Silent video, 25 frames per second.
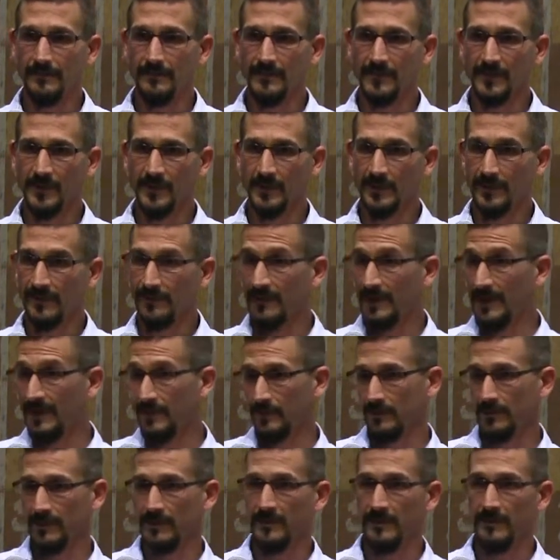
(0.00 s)
you're going to
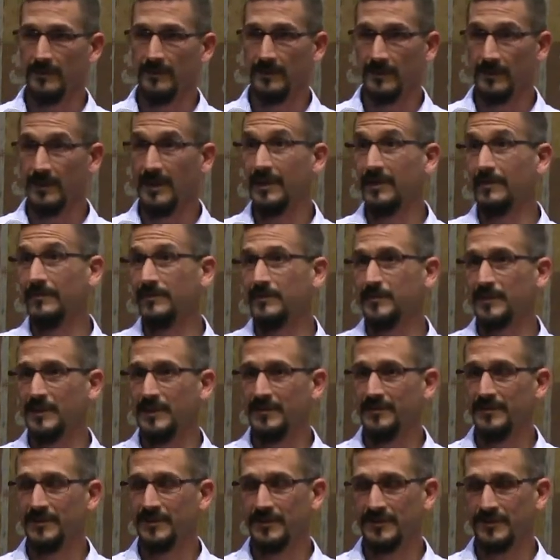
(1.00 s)
favor the native
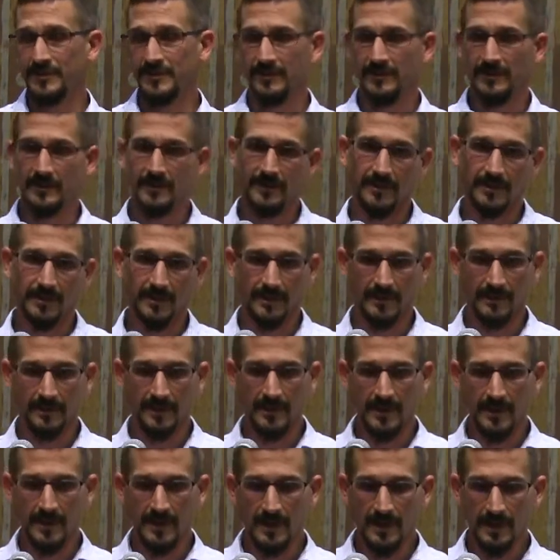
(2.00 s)
species.
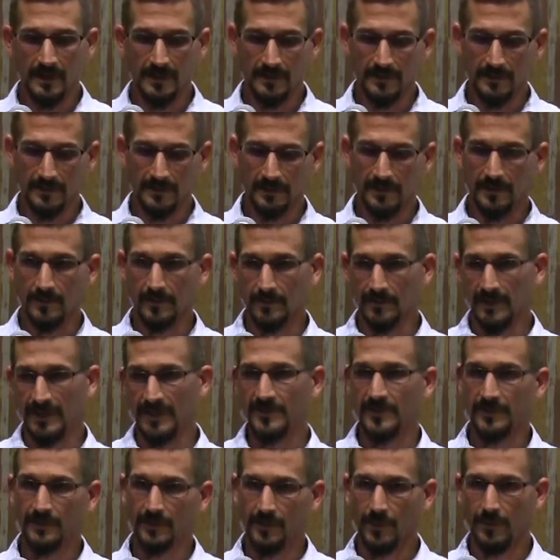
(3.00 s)

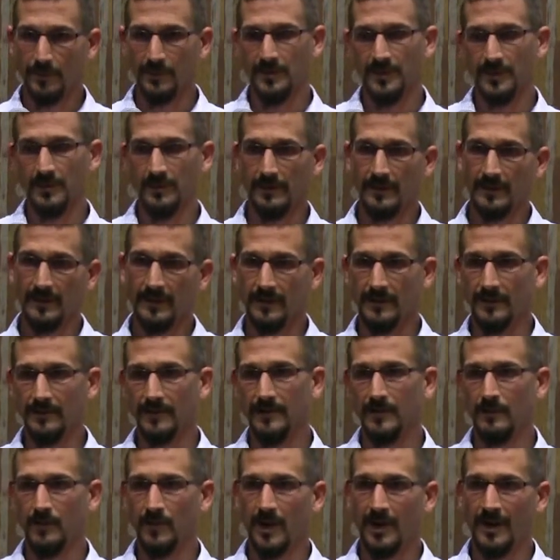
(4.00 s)
Less erosion and
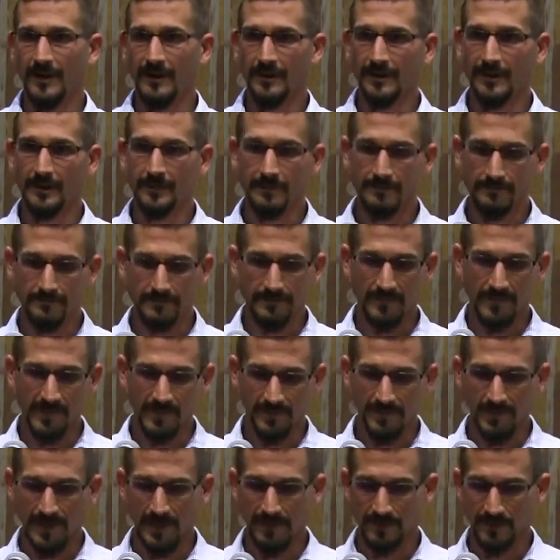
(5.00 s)
clean water, it
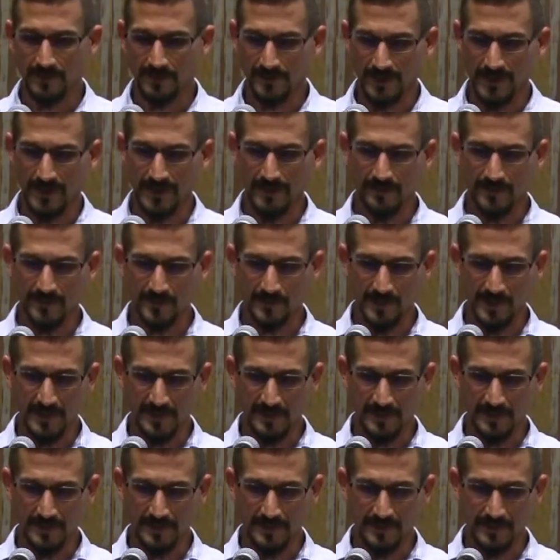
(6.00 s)
favors native
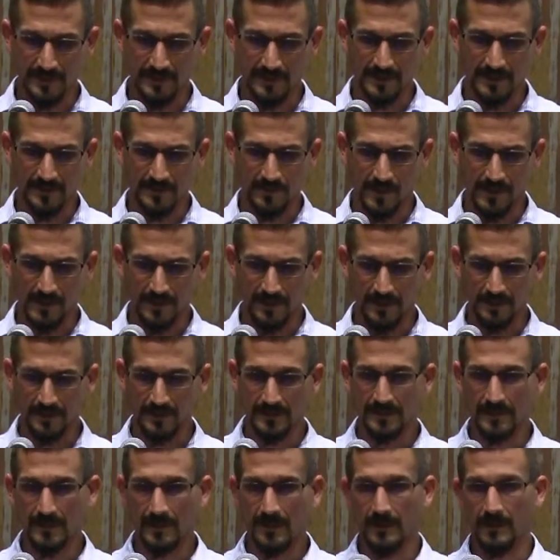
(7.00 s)
species, as well
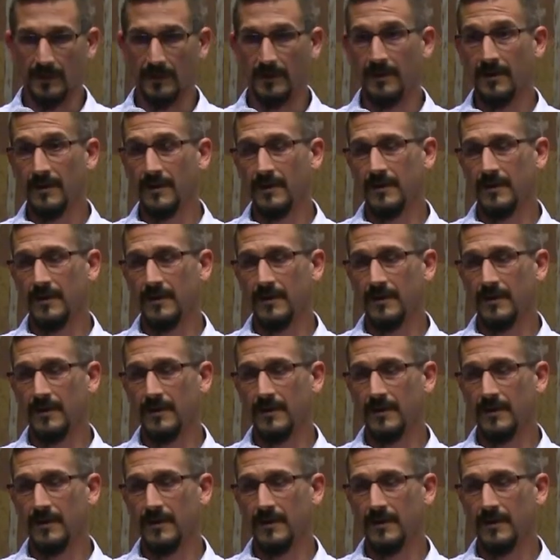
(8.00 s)
as our